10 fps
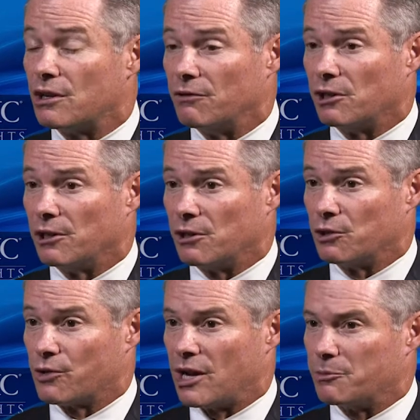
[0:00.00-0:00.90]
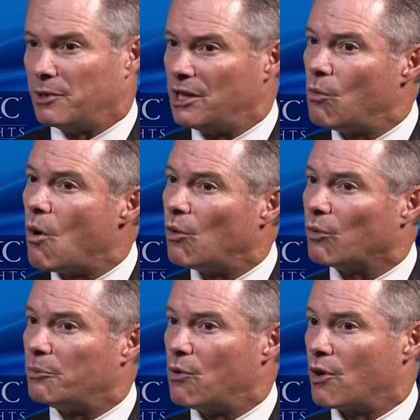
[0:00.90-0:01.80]
of the clinical trials, but it won't
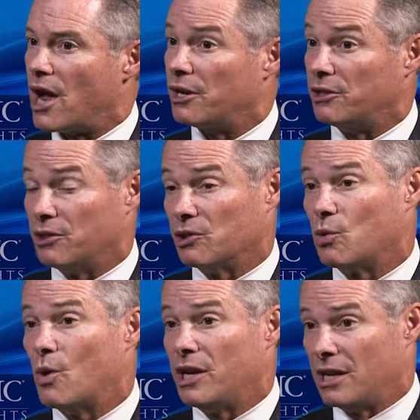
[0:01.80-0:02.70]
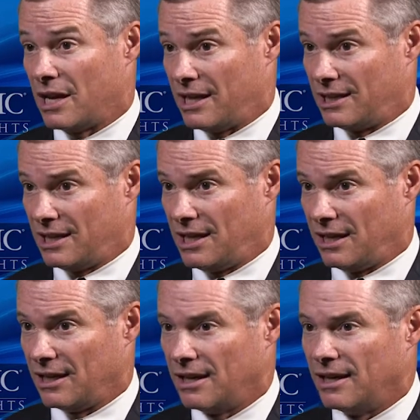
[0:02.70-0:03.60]
report out until
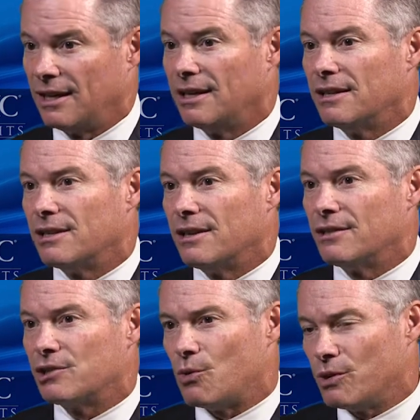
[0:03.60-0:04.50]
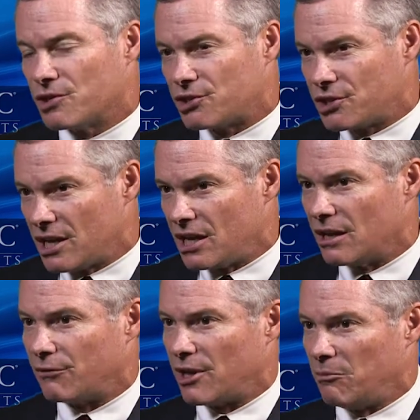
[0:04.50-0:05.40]
2019. So we'll see
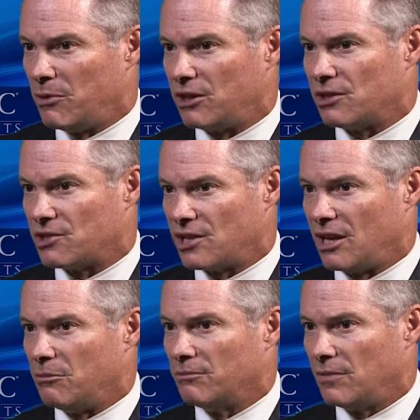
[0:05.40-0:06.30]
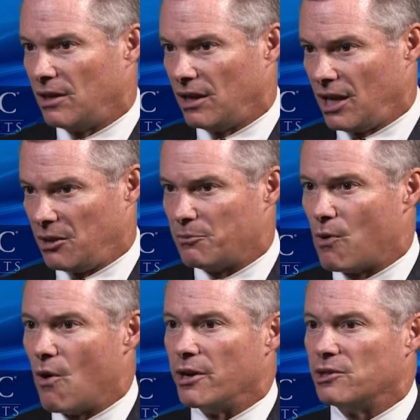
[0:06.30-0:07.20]
if they meet the same
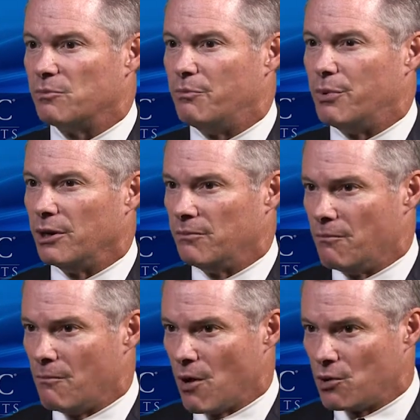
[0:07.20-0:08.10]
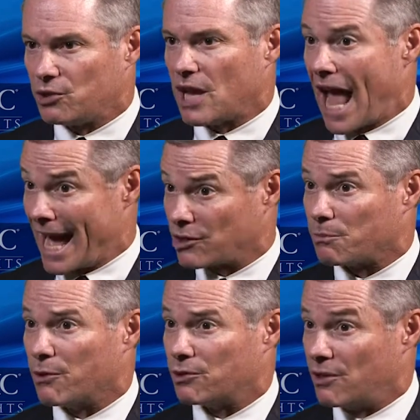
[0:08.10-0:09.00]
endpoints, but most
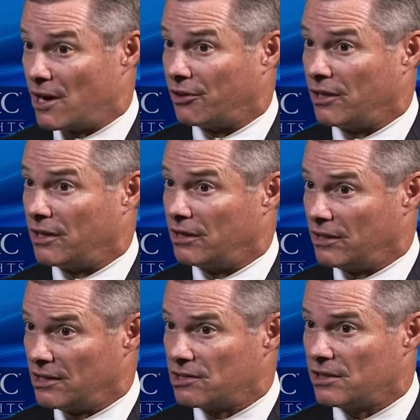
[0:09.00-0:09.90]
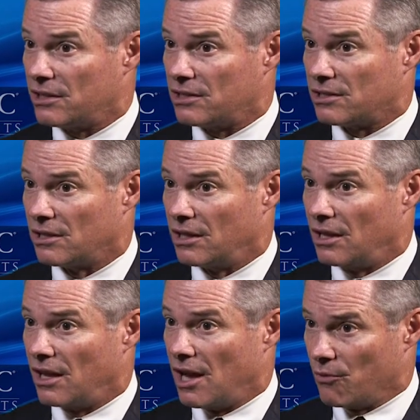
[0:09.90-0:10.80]
experts are now thinking this is
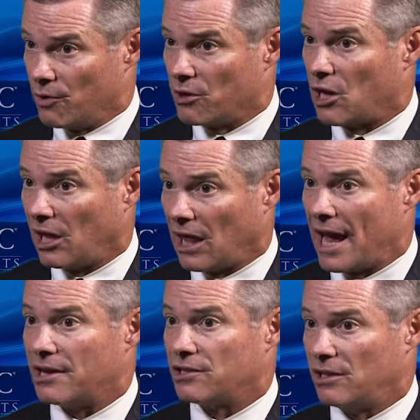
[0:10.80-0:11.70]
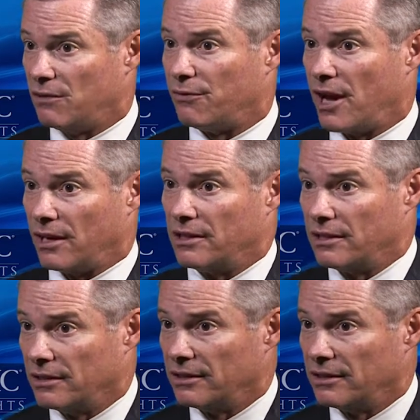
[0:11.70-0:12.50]
a real class effect.